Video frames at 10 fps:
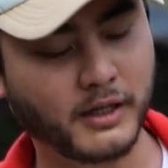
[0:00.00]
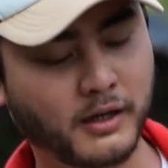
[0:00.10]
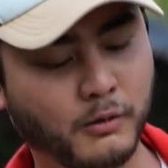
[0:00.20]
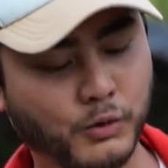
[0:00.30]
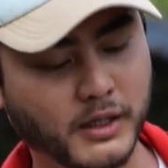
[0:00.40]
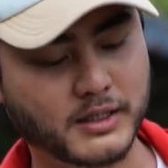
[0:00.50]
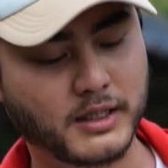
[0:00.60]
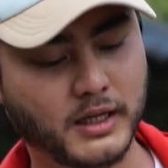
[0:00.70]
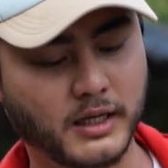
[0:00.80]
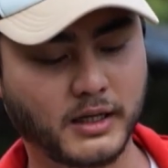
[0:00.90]
yang works
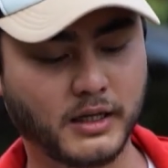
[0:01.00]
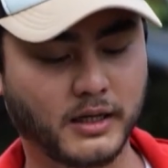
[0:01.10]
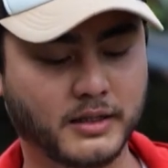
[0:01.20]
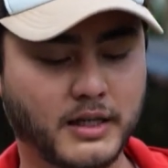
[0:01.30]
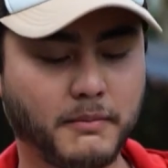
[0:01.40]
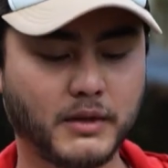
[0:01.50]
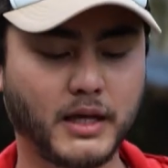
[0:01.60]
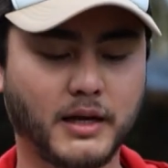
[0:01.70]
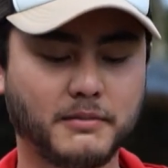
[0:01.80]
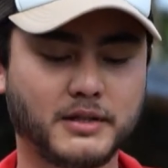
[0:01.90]
lah kan.
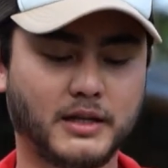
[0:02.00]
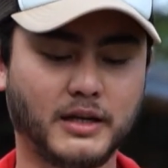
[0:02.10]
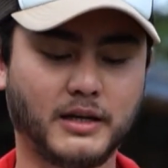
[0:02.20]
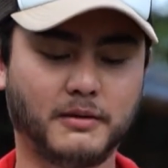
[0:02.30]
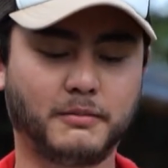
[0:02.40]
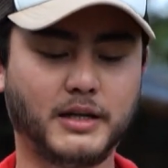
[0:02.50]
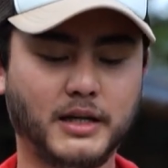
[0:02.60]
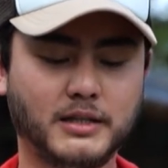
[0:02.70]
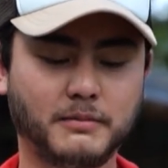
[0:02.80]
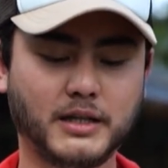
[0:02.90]
Sometimes benda
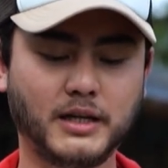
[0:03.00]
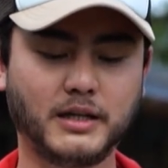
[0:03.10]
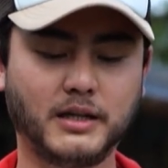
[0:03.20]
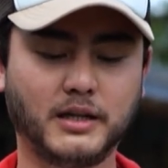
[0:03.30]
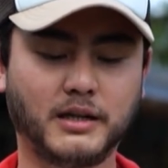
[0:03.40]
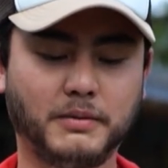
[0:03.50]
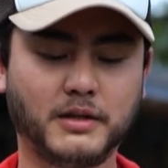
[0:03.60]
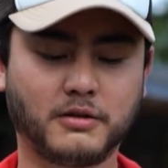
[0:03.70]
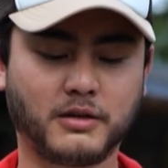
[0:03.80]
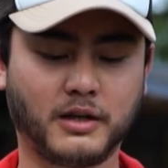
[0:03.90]
yang sibuk jadi tapi
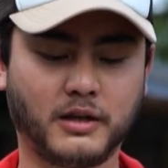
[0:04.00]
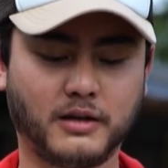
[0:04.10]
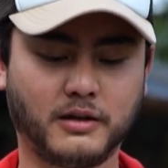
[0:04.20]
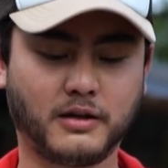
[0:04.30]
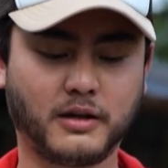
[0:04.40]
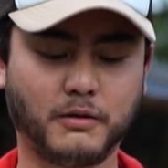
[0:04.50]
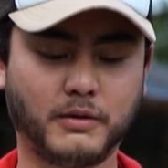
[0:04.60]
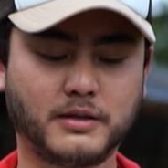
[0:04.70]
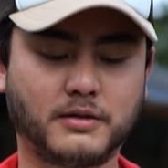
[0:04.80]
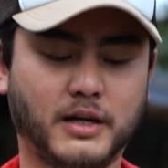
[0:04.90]
it's okay.
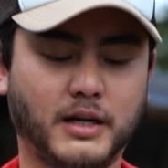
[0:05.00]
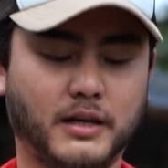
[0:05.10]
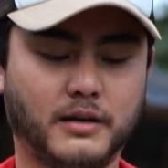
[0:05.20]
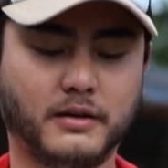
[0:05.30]
Always try.